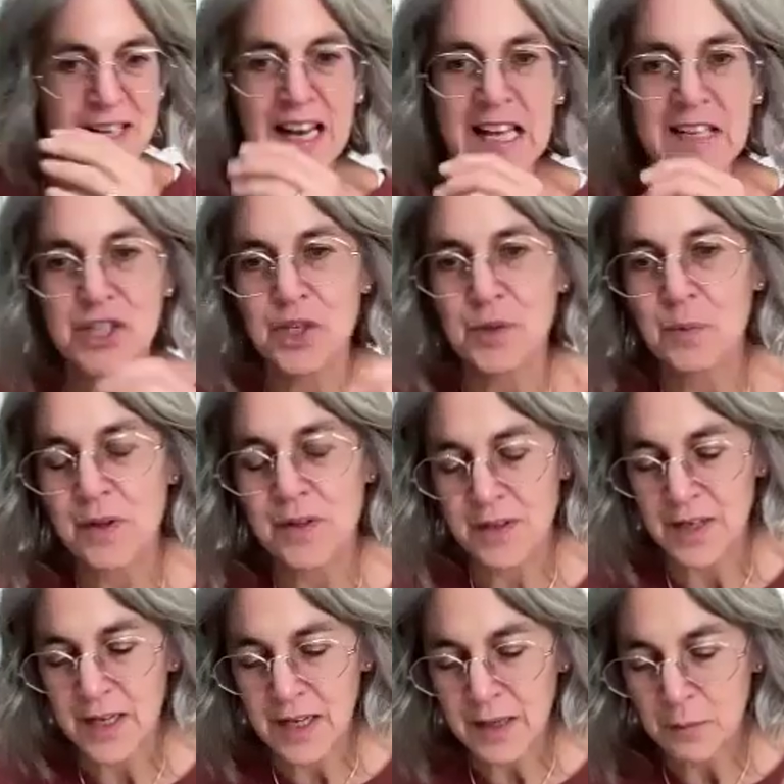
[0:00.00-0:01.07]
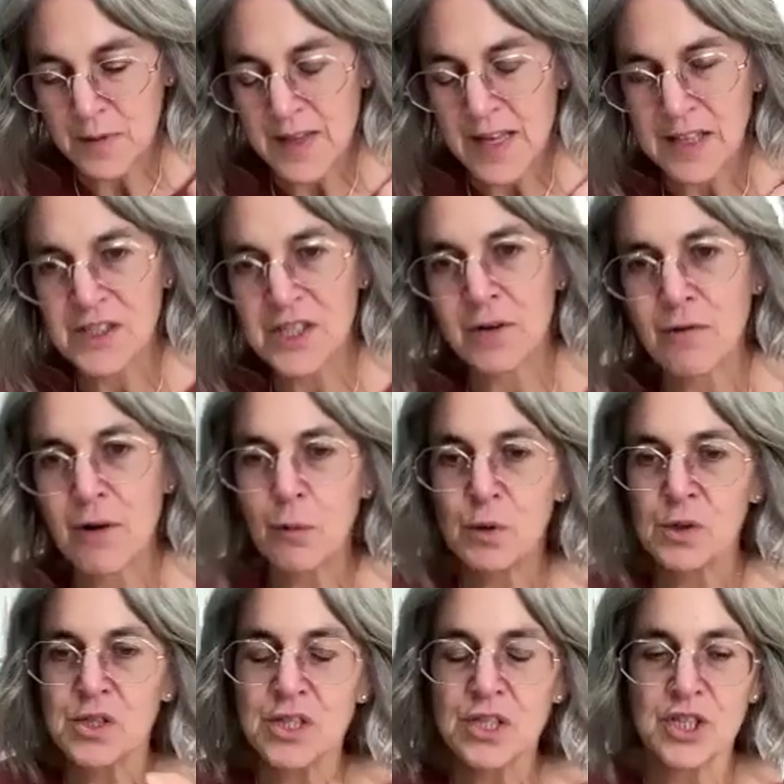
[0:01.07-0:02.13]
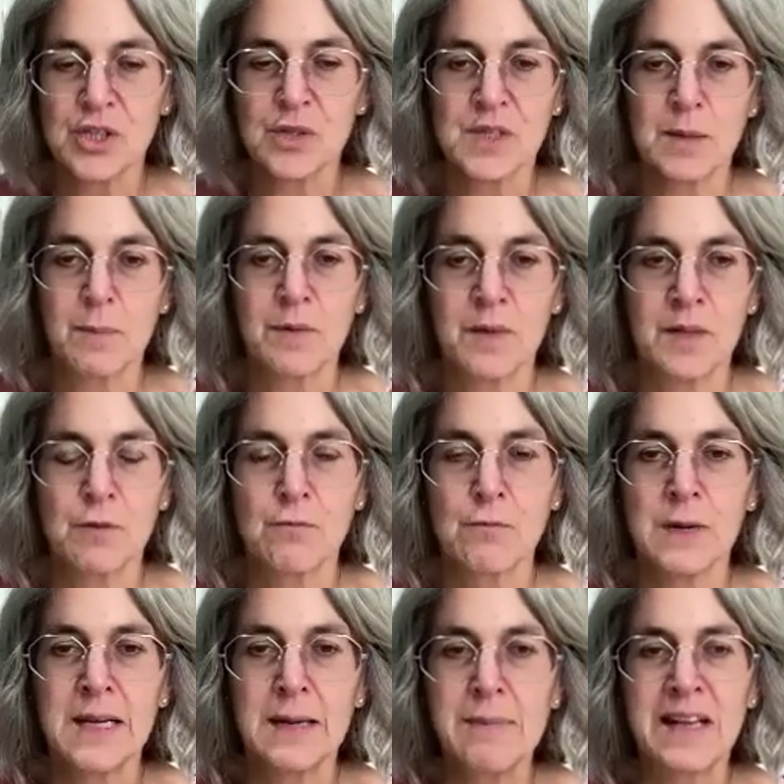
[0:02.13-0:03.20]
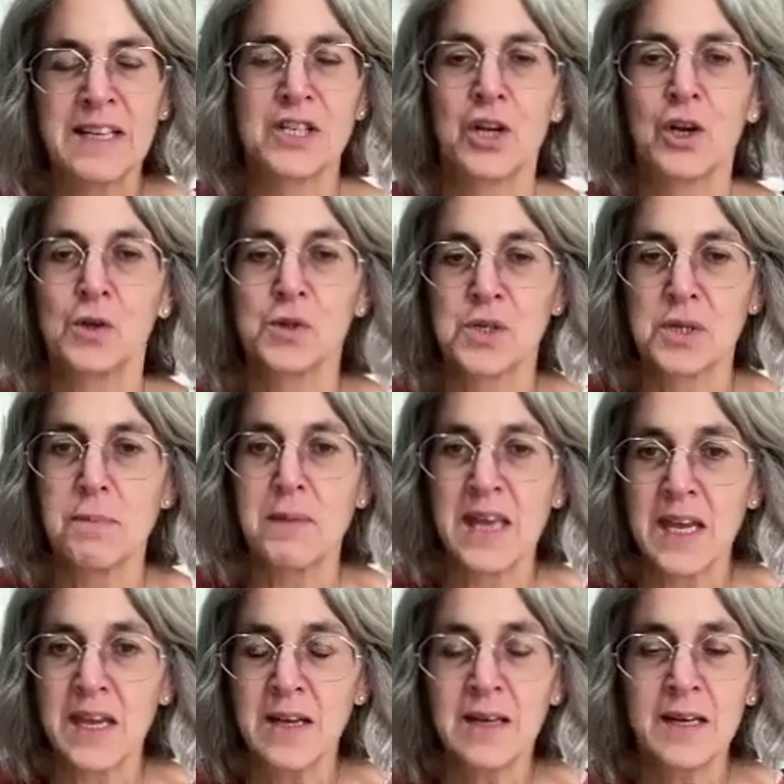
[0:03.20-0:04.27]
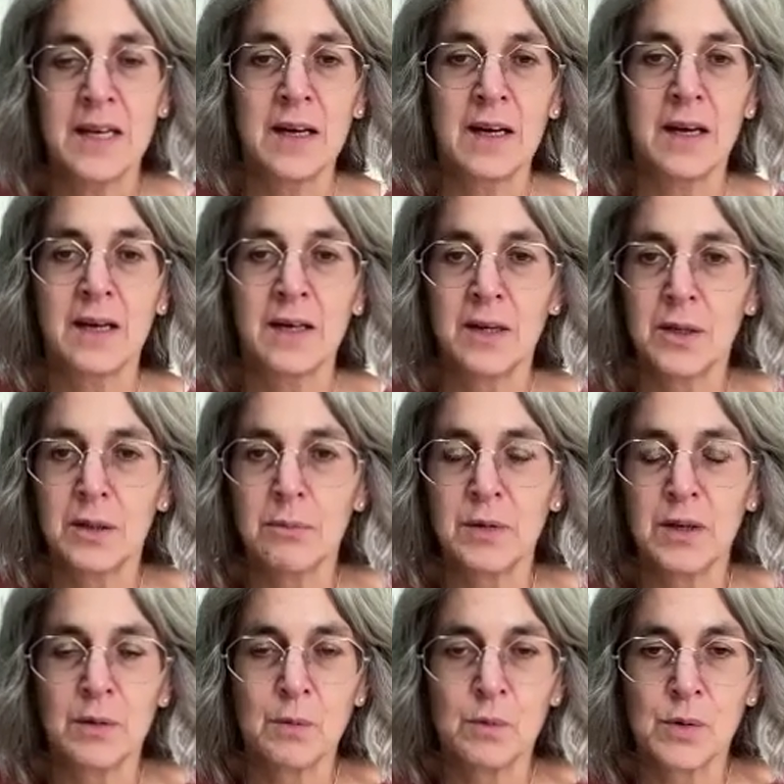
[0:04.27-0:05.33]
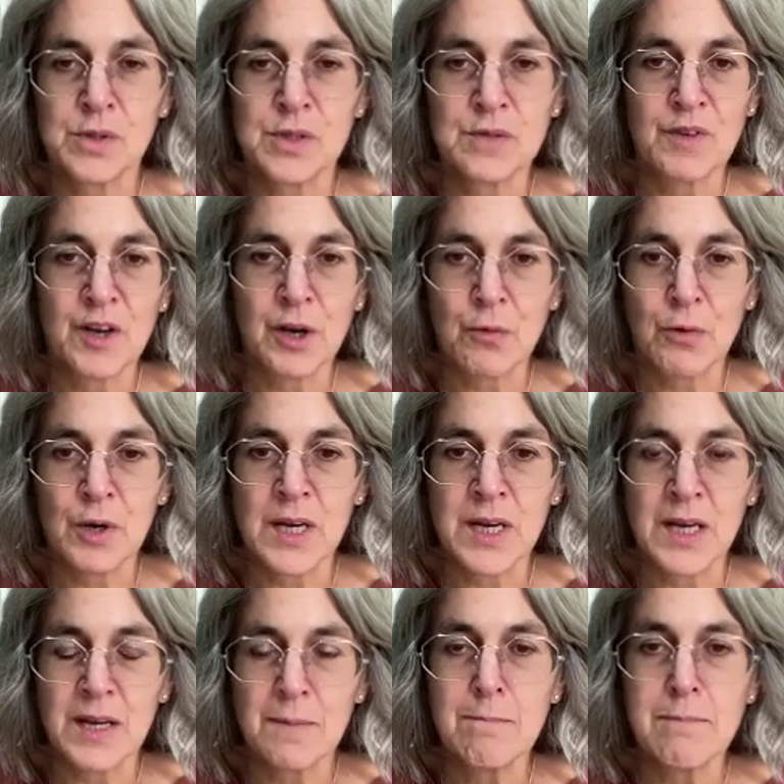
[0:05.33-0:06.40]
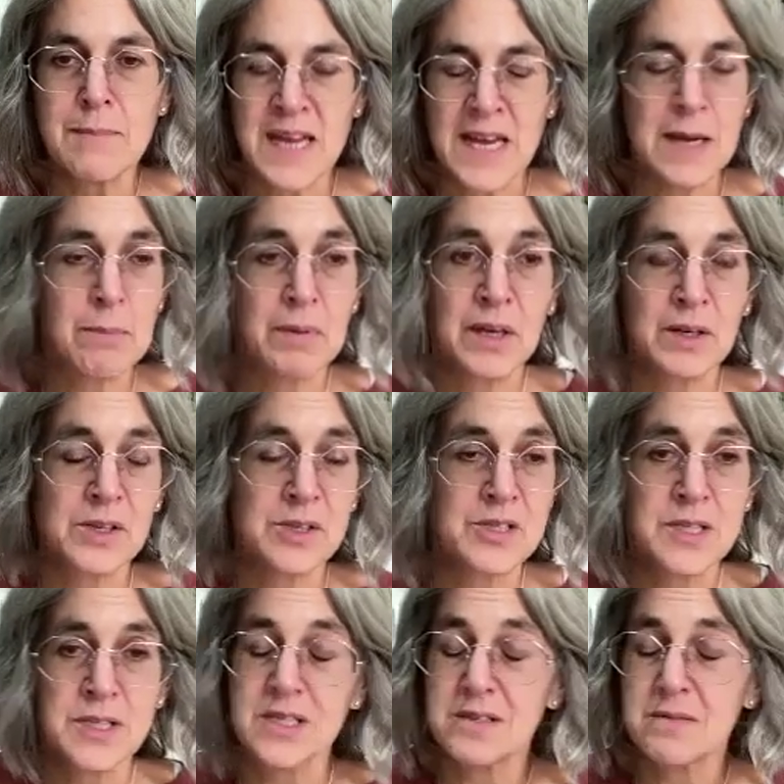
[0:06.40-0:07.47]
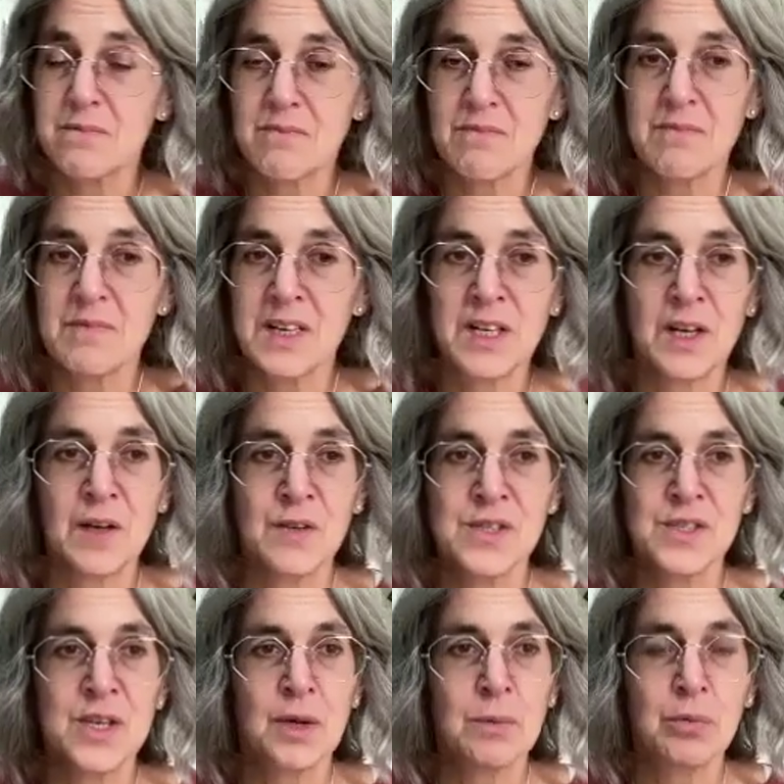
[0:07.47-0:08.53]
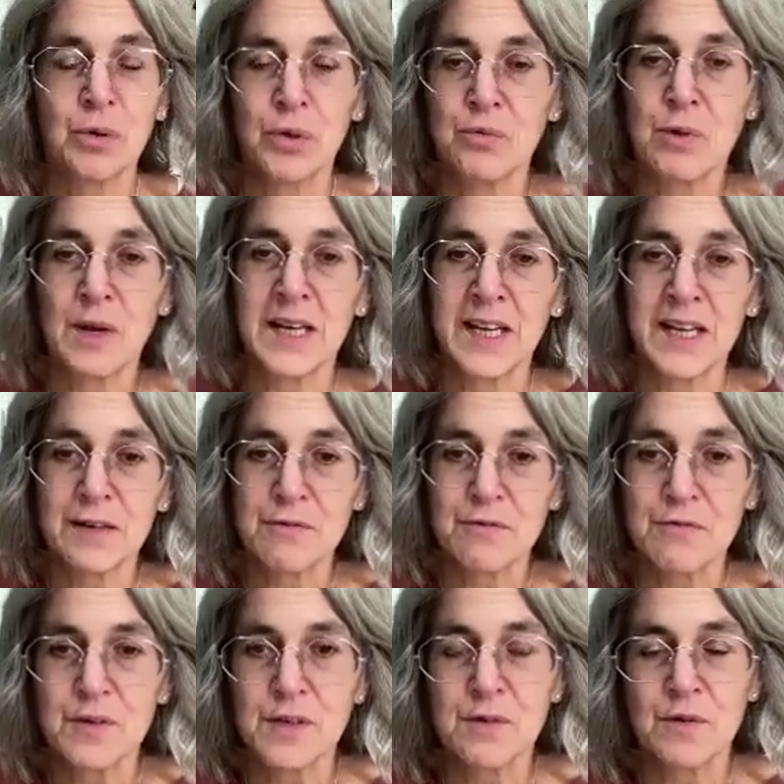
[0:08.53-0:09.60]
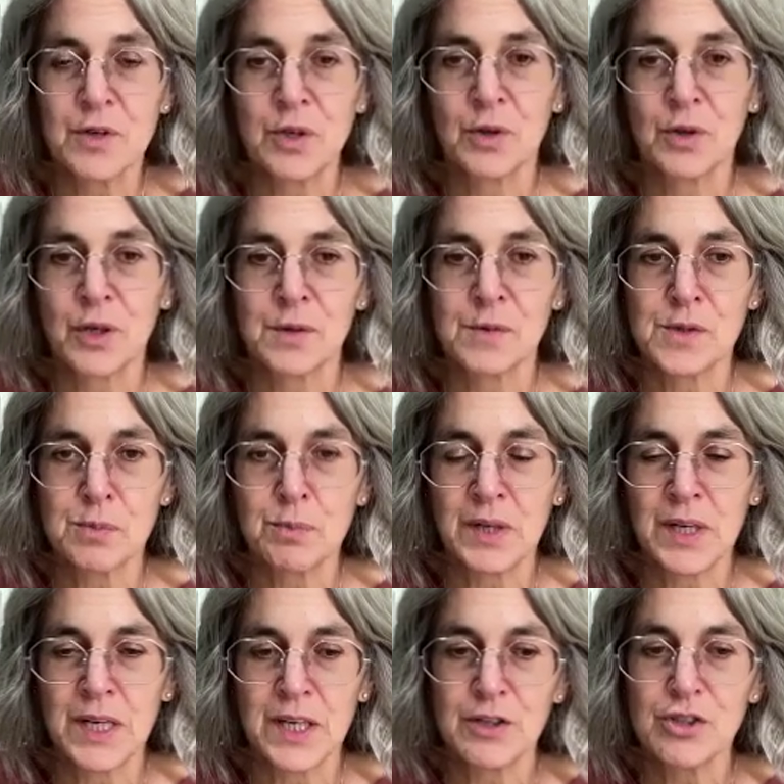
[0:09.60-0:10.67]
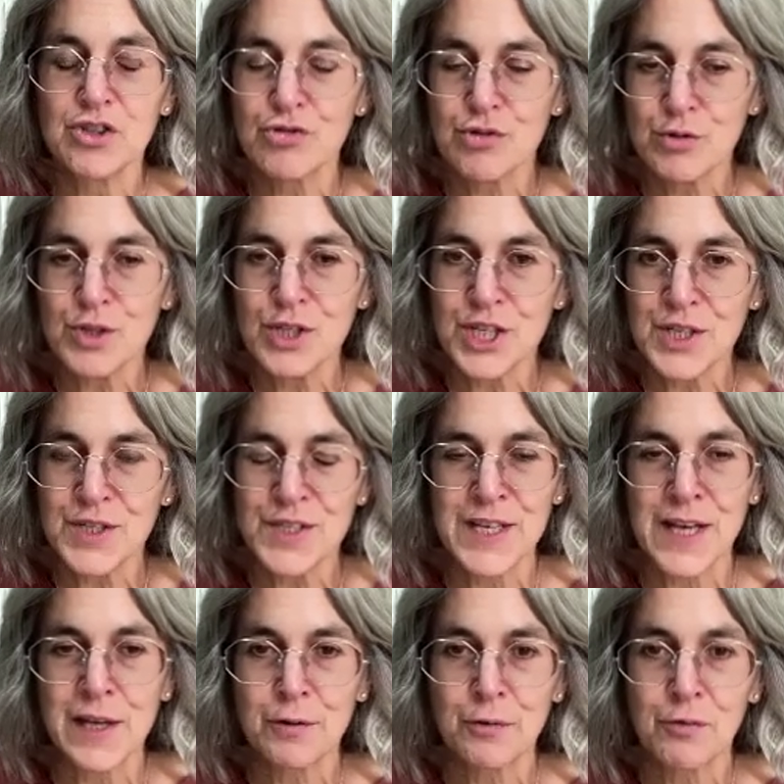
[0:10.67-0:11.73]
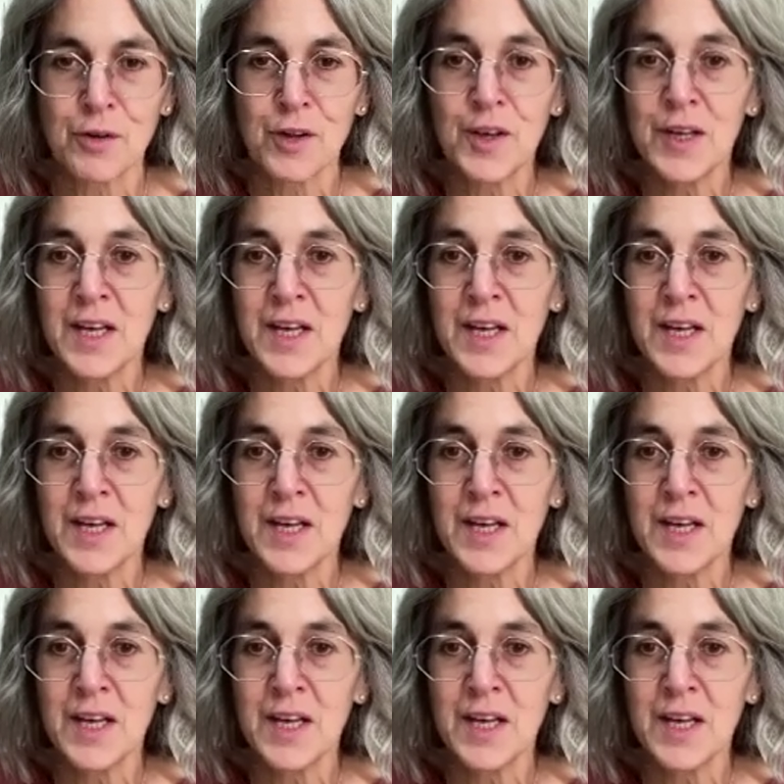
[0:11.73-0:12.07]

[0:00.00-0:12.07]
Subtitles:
collection with the with Andover, I wanted to do something that really meant a lot to me, and was very me because there's no point really if you're not going to be true to yourself.